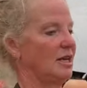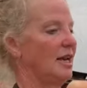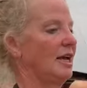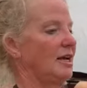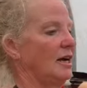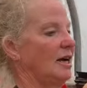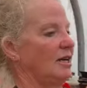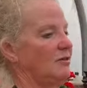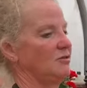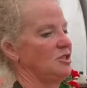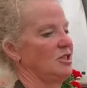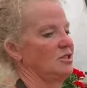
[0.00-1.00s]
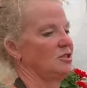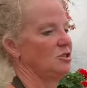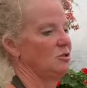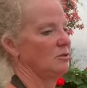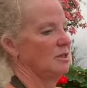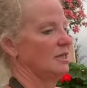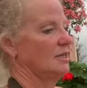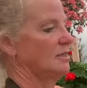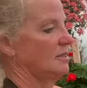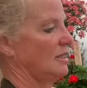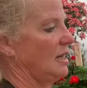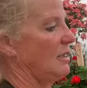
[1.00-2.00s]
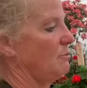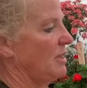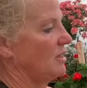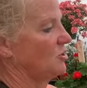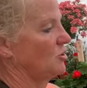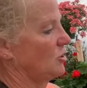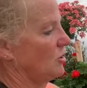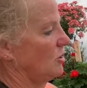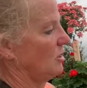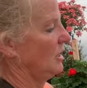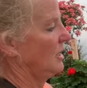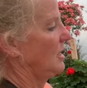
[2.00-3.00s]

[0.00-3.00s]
and I kind of just do this, and I make sure